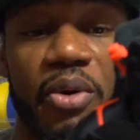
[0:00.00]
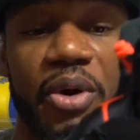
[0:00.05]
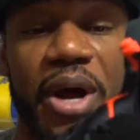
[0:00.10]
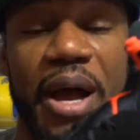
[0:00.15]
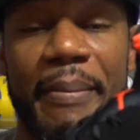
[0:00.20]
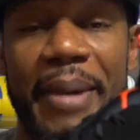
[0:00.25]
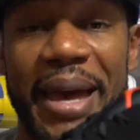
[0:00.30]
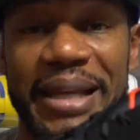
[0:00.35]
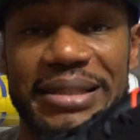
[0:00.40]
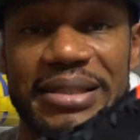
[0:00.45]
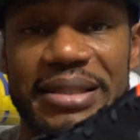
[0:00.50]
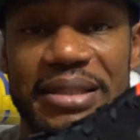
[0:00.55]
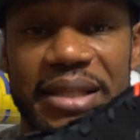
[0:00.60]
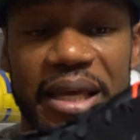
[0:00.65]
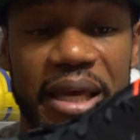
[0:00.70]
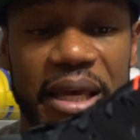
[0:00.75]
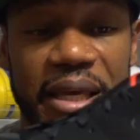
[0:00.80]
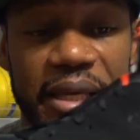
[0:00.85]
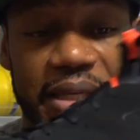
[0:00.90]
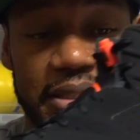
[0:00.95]
where I'm at
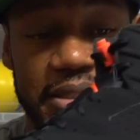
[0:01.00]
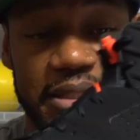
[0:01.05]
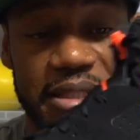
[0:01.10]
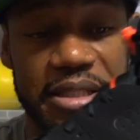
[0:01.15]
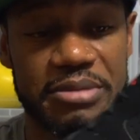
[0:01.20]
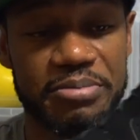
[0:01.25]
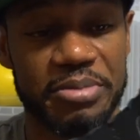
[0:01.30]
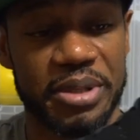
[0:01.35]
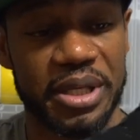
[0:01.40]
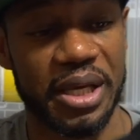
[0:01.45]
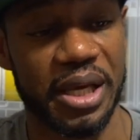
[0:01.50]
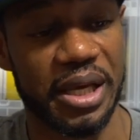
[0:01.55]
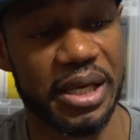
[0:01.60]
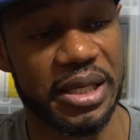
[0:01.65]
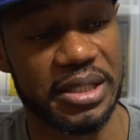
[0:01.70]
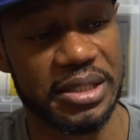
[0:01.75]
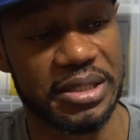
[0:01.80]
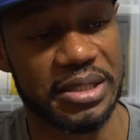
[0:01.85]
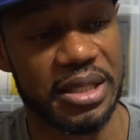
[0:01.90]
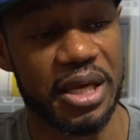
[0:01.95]
today is
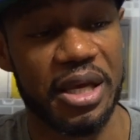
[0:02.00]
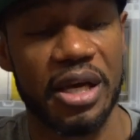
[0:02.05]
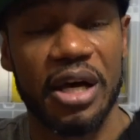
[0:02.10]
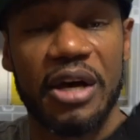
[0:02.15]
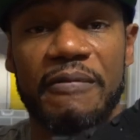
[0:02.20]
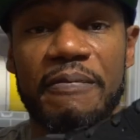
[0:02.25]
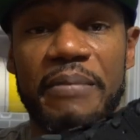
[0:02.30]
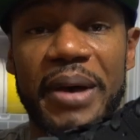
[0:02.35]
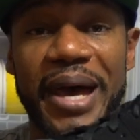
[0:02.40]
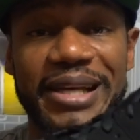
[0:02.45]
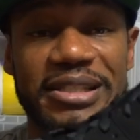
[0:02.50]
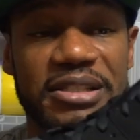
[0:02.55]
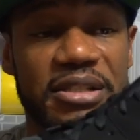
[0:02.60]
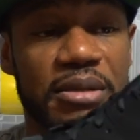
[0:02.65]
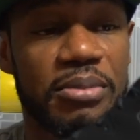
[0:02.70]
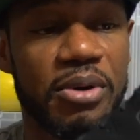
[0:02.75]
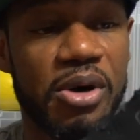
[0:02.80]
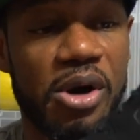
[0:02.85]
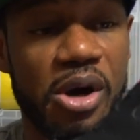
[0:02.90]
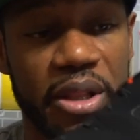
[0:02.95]
because of
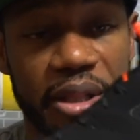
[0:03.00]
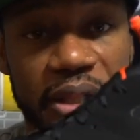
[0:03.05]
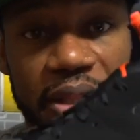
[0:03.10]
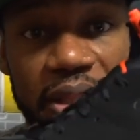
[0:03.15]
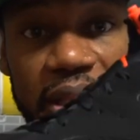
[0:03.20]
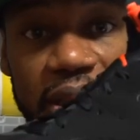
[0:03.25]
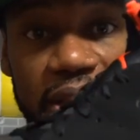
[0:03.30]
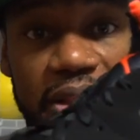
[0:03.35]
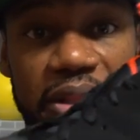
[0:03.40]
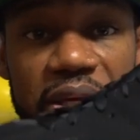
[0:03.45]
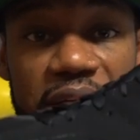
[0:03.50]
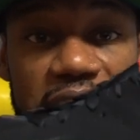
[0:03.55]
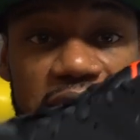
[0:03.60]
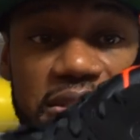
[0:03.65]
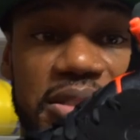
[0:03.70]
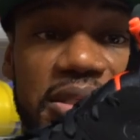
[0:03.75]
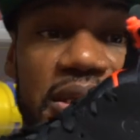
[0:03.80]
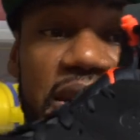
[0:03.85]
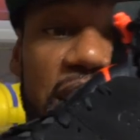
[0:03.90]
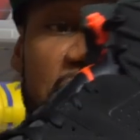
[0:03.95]
basketball and, and
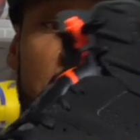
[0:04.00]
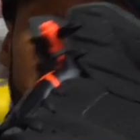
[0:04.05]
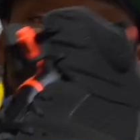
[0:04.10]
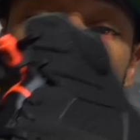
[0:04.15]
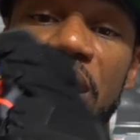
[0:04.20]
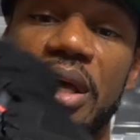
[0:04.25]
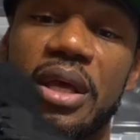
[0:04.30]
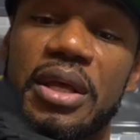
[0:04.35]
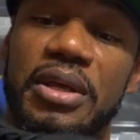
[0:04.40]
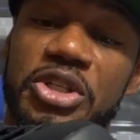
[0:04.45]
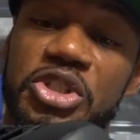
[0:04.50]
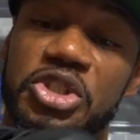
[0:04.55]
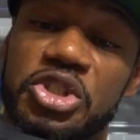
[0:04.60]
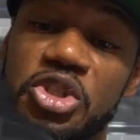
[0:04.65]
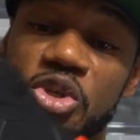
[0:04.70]
this the